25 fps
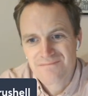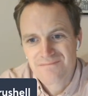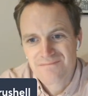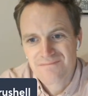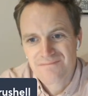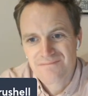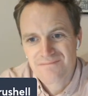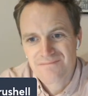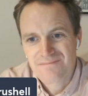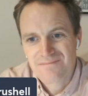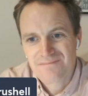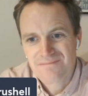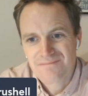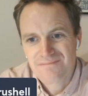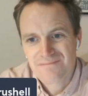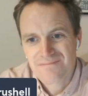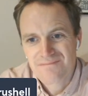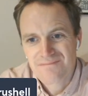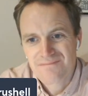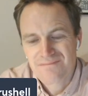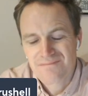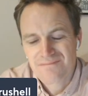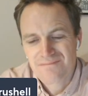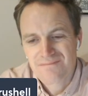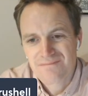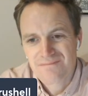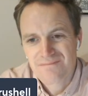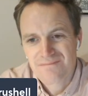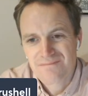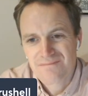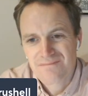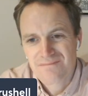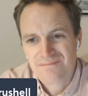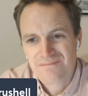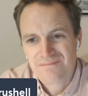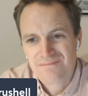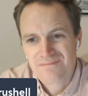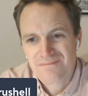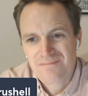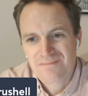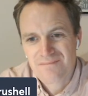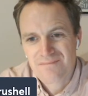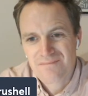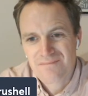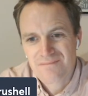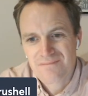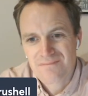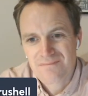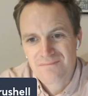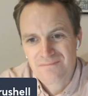
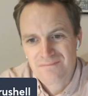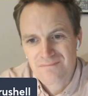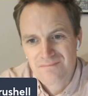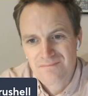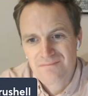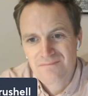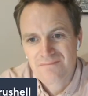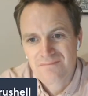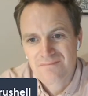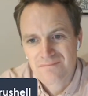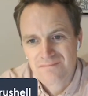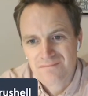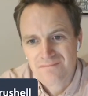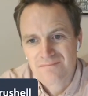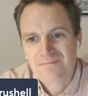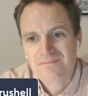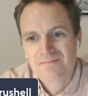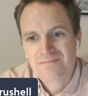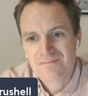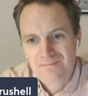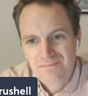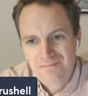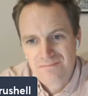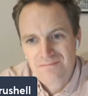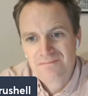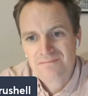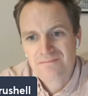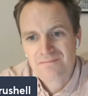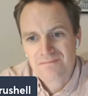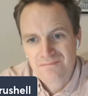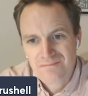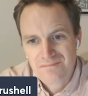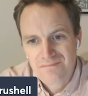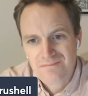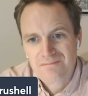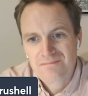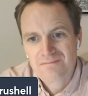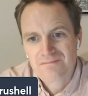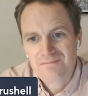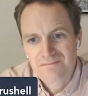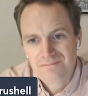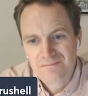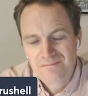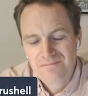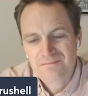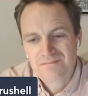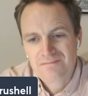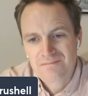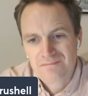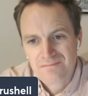
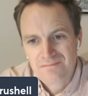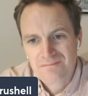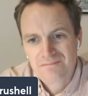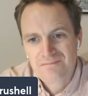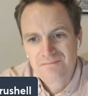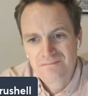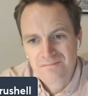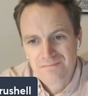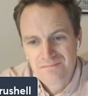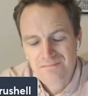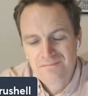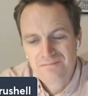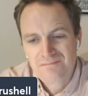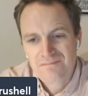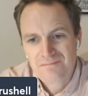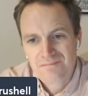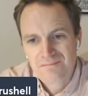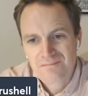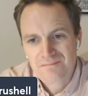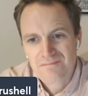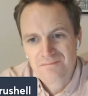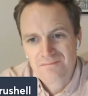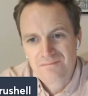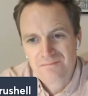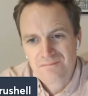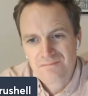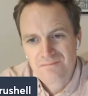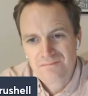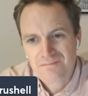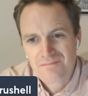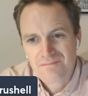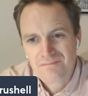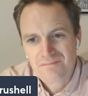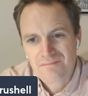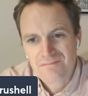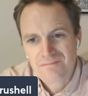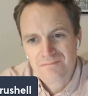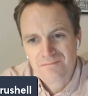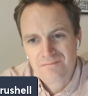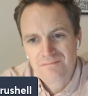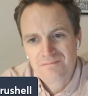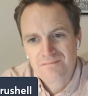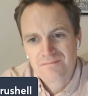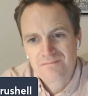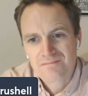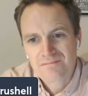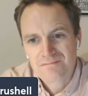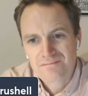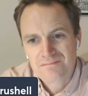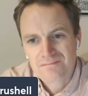
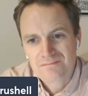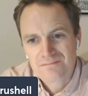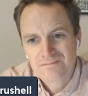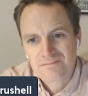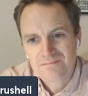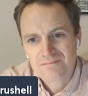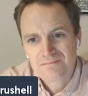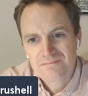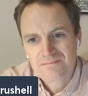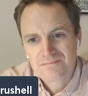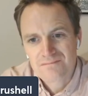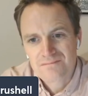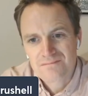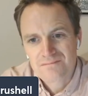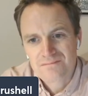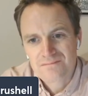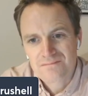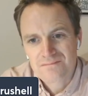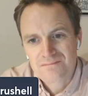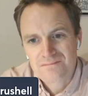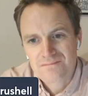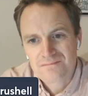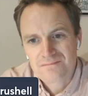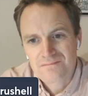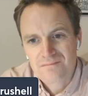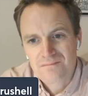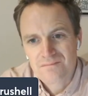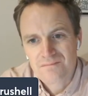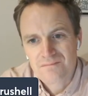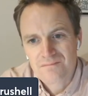(not speaking)